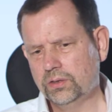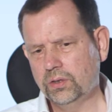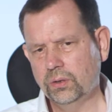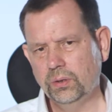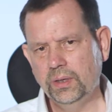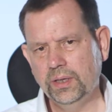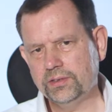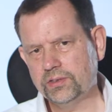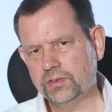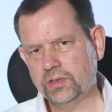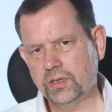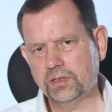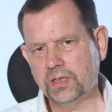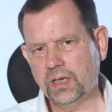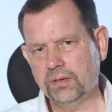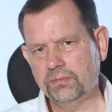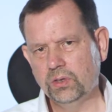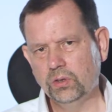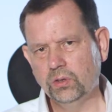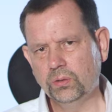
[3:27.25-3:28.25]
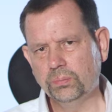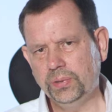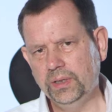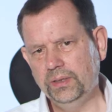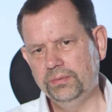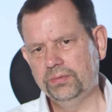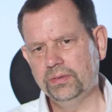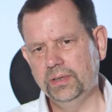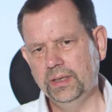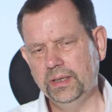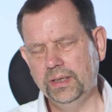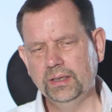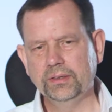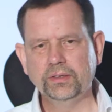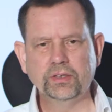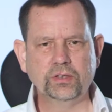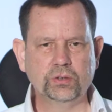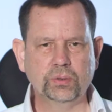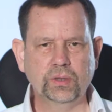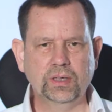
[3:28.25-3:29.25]
So let's just have a look briefly
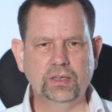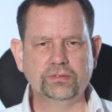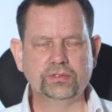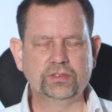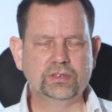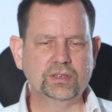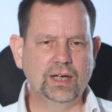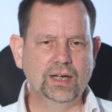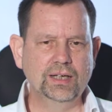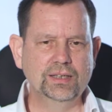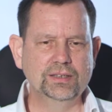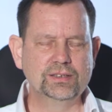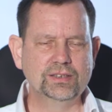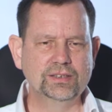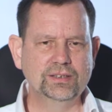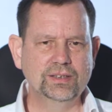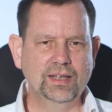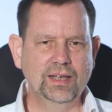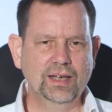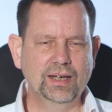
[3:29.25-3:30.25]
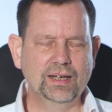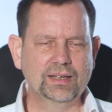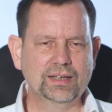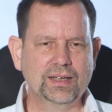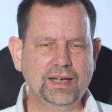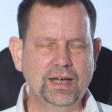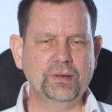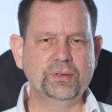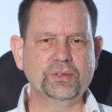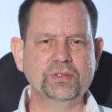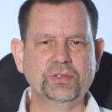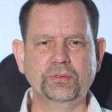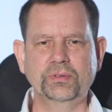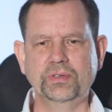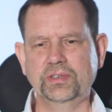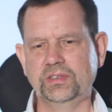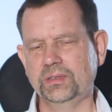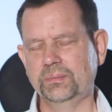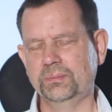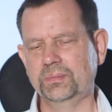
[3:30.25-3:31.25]
at the 12 signs and their
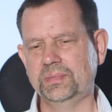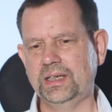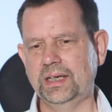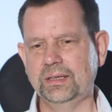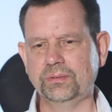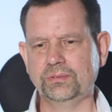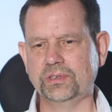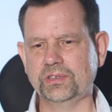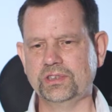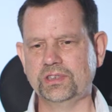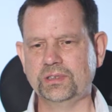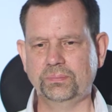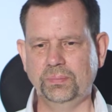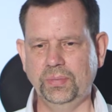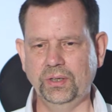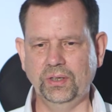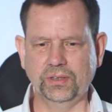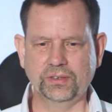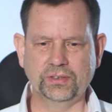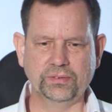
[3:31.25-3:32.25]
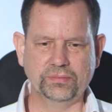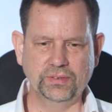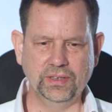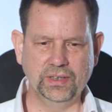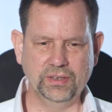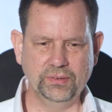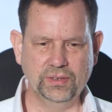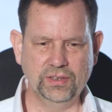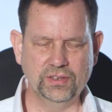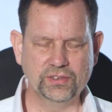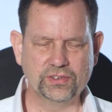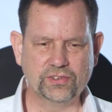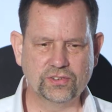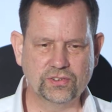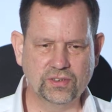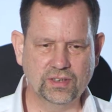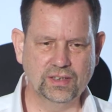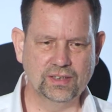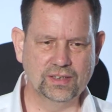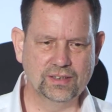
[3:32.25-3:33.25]
characterisms, how to spot
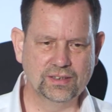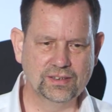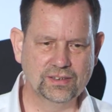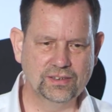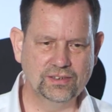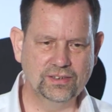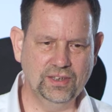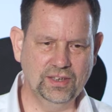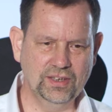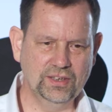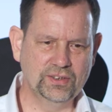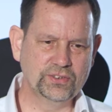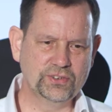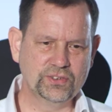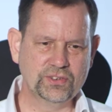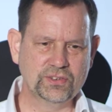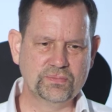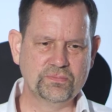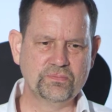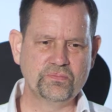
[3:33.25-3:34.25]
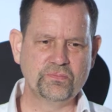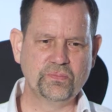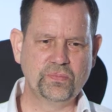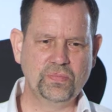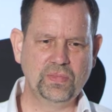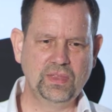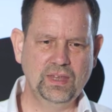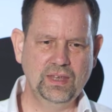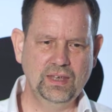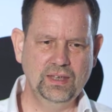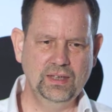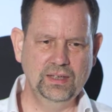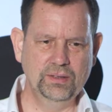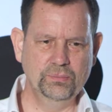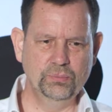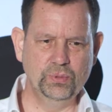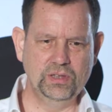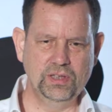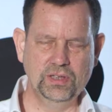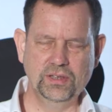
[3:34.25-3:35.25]
various things
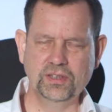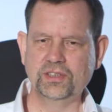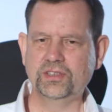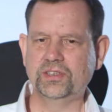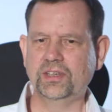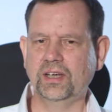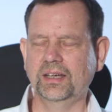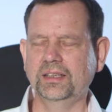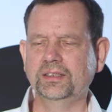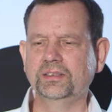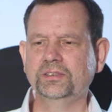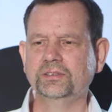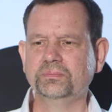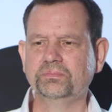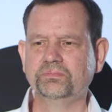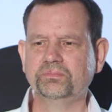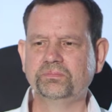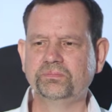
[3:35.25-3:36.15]
within the signs.